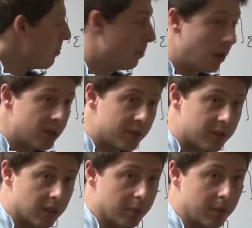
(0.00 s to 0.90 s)
both of
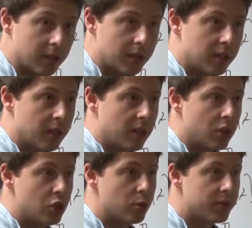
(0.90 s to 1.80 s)
them
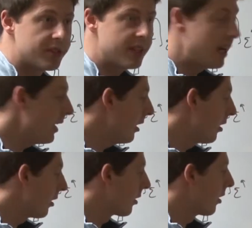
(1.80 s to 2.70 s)
should say
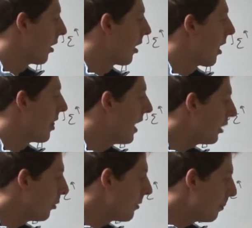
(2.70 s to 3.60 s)

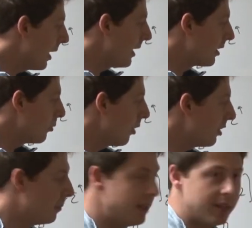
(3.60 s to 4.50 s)
that one player
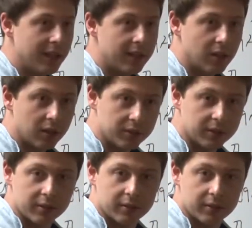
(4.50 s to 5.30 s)
what bit they got.